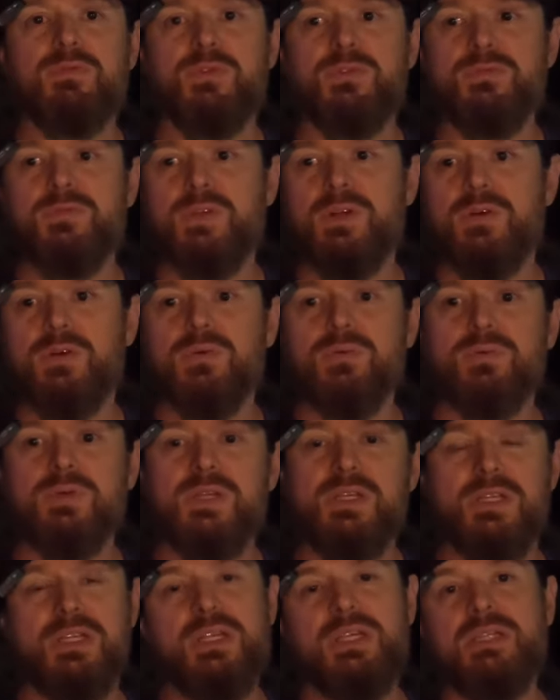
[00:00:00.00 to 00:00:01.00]
of, you know,
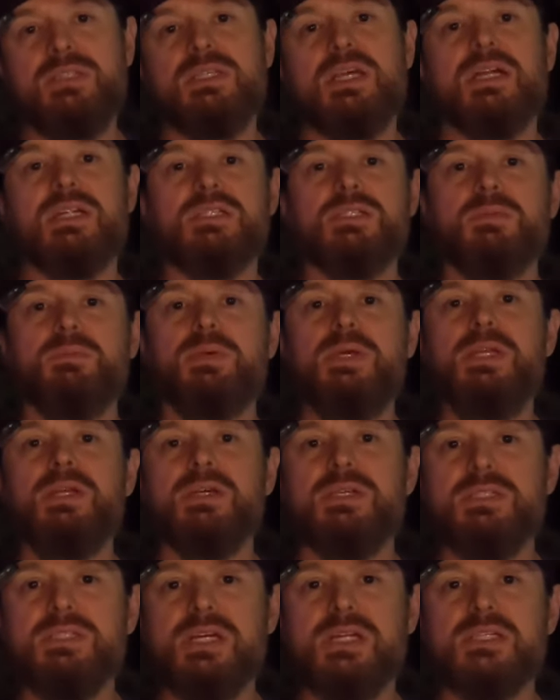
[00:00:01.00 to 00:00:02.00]
he's got a
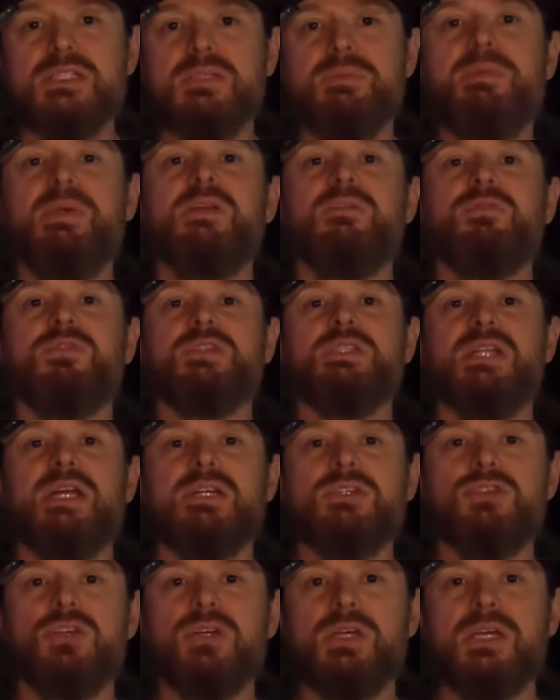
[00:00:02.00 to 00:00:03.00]
subpoena. He's got a subpoena for
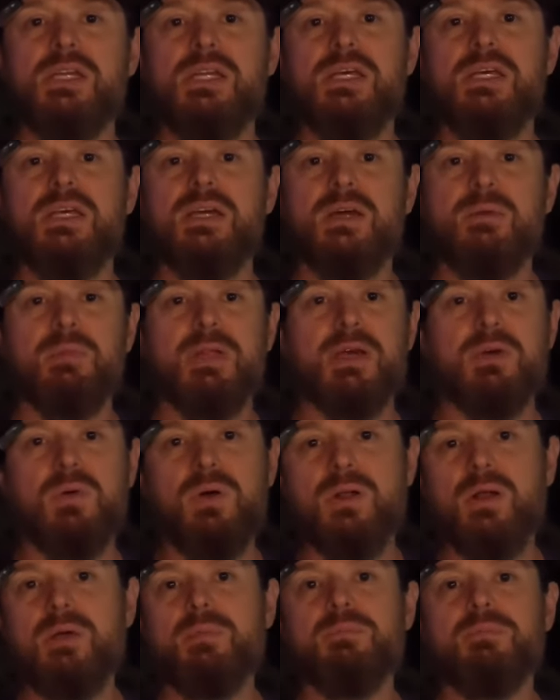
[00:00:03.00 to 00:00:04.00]
Stat Trucking Inc. I'm like,
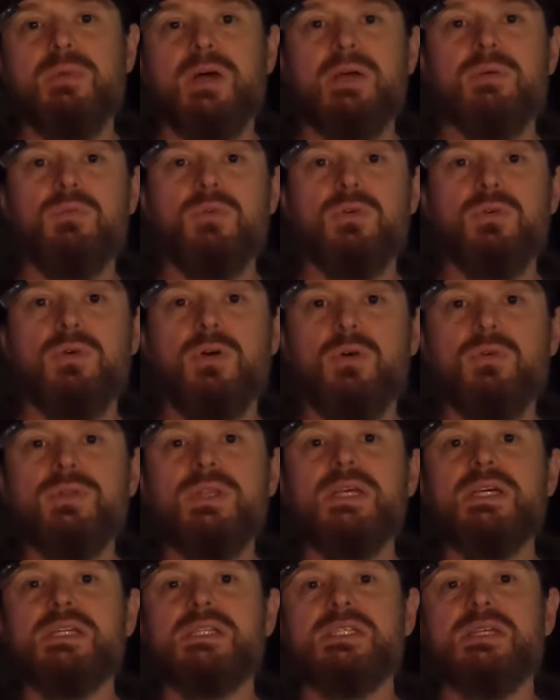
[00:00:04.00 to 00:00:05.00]
well, I
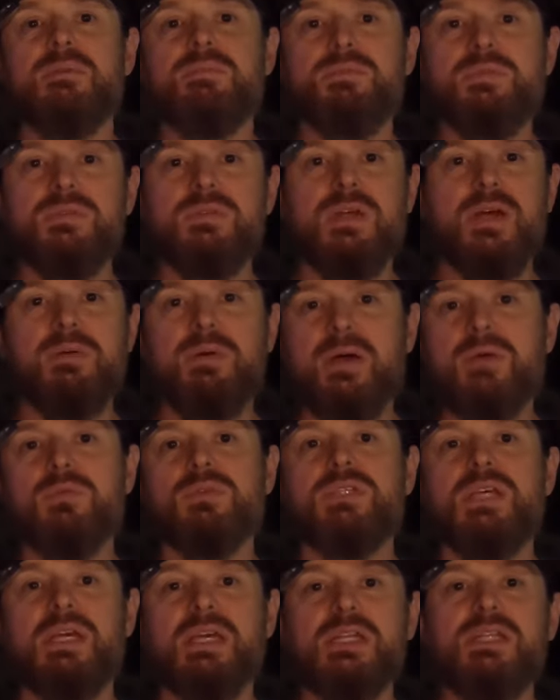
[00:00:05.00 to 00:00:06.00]

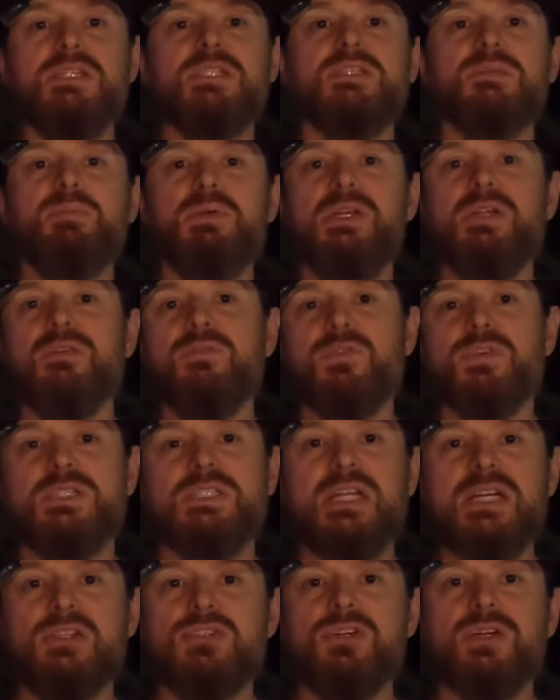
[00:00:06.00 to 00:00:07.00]
will take any subpoena for
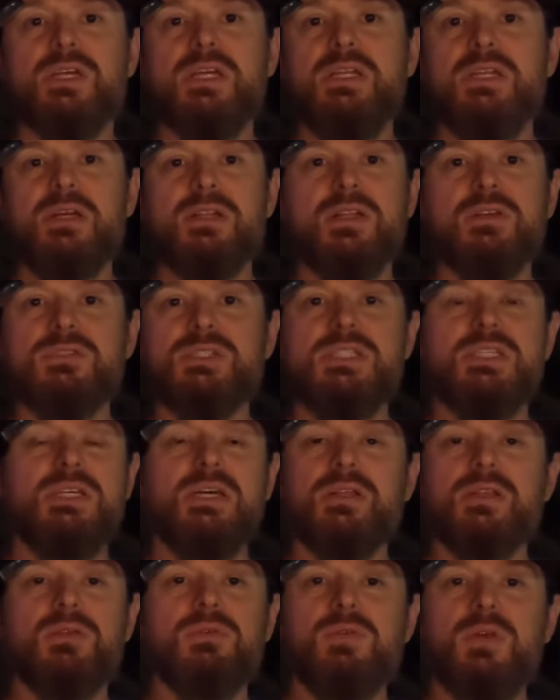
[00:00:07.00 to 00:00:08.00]
Stat Trucking
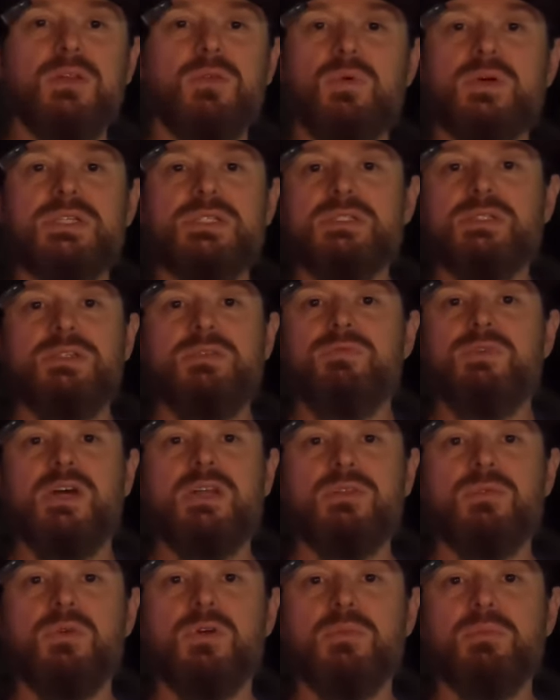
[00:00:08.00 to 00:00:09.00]
LLC. Otherwise, you've
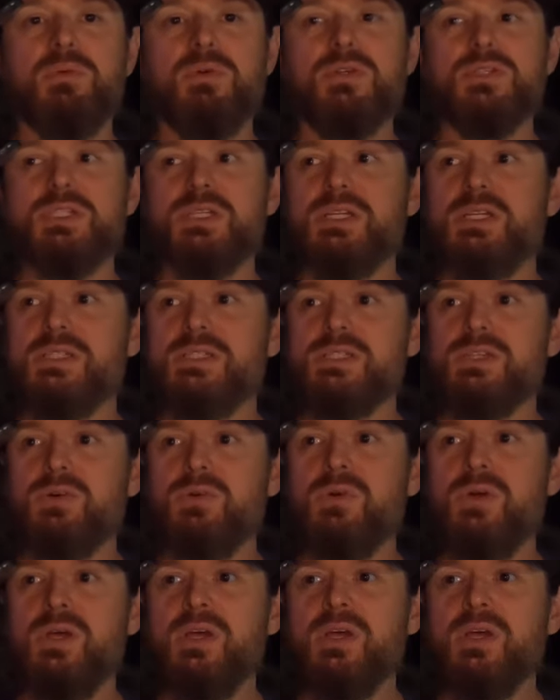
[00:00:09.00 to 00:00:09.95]
got the wrong person. And so